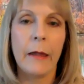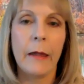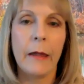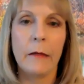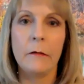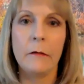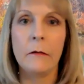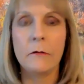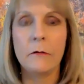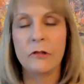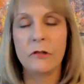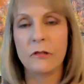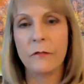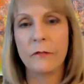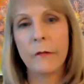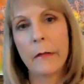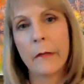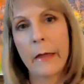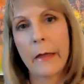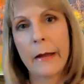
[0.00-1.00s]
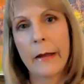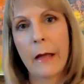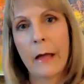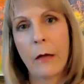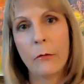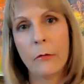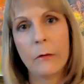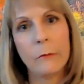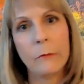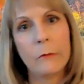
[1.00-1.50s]
and you can just fill that
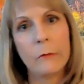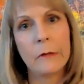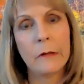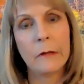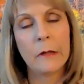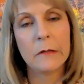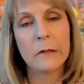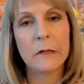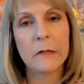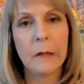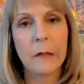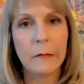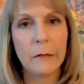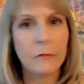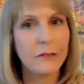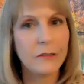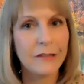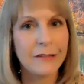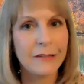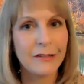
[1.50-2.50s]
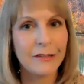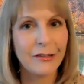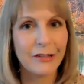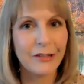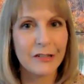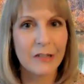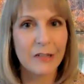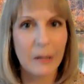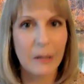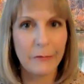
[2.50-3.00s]
out and we can get together and schedule a
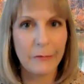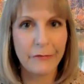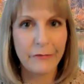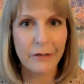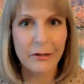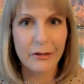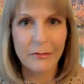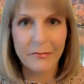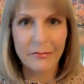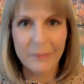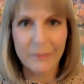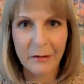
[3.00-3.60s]
good time for you.